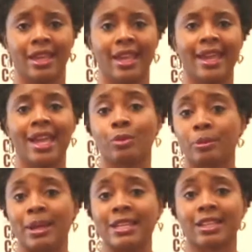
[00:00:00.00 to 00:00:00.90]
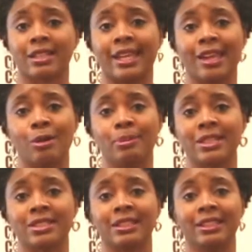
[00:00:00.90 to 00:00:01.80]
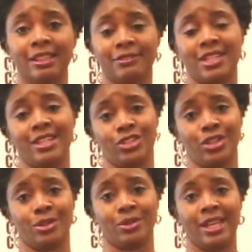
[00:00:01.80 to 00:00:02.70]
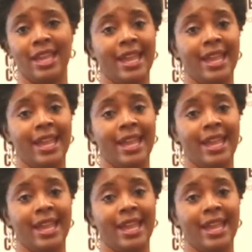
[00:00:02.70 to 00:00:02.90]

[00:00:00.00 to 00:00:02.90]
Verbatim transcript: and we're basically helping to lift each other.